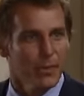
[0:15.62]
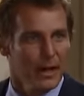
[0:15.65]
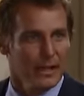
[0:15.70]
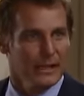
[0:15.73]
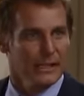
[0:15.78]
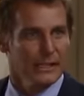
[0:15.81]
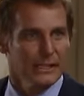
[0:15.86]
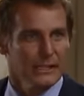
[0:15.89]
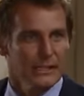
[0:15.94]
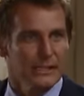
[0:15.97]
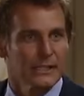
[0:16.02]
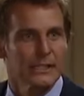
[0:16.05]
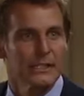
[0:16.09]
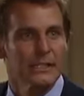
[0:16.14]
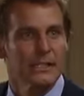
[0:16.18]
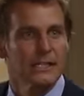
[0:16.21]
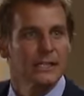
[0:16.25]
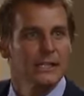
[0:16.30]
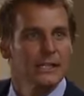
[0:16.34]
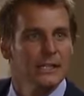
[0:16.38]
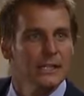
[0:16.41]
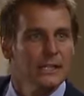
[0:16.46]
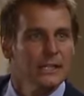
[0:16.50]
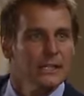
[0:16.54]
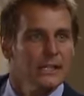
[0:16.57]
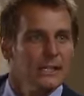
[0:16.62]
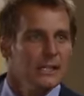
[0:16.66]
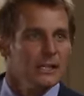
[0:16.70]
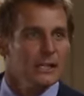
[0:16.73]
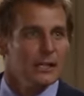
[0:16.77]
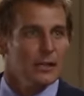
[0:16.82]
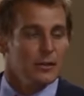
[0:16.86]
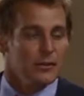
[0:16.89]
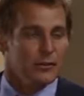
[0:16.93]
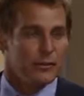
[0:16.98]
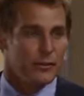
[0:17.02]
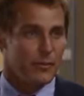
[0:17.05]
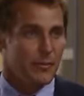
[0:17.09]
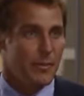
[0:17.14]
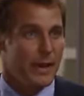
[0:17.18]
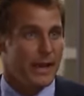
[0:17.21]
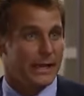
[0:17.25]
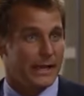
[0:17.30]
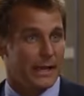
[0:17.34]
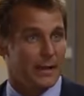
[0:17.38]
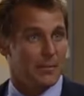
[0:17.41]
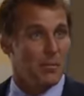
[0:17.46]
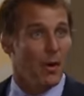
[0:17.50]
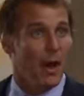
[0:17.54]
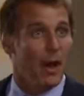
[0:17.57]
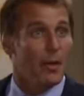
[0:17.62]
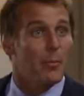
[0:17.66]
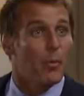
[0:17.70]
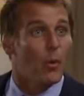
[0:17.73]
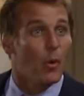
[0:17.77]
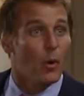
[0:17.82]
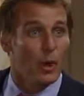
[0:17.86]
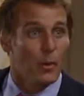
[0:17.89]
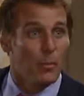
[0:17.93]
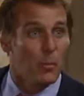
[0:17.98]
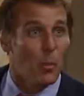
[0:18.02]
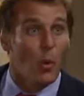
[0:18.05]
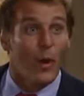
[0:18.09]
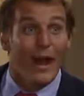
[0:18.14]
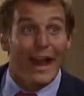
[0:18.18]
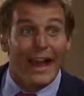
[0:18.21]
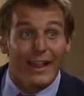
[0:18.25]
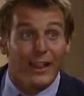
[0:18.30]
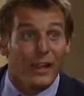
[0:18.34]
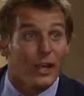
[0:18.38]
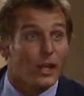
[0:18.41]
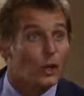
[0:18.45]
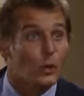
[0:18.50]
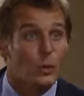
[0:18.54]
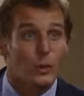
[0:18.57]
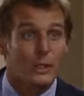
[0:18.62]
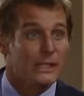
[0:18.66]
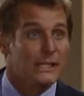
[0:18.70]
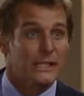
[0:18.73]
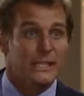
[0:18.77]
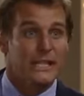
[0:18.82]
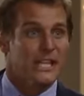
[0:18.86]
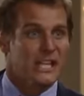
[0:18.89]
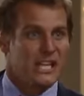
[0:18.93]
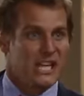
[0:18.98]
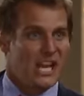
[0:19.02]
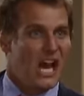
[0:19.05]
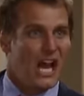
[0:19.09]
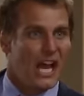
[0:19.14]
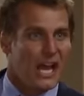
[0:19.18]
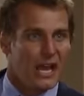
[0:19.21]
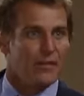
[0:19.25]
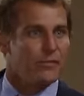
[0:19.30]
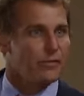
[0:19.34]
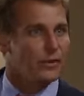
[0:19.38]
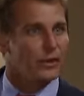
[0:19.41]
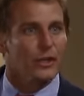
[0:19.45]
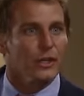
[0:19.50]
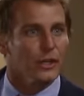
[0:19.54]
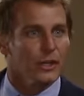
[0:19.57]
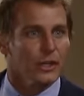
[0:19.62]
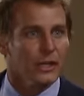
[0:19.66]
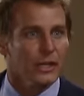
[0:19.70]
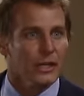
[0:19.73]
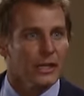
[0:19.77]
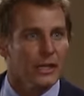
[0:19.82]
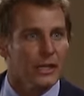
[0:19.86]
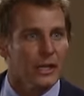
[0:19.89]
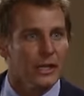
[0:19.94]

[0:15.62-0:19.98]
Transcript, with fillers: Butler, for making my point more eloquently than I ever could.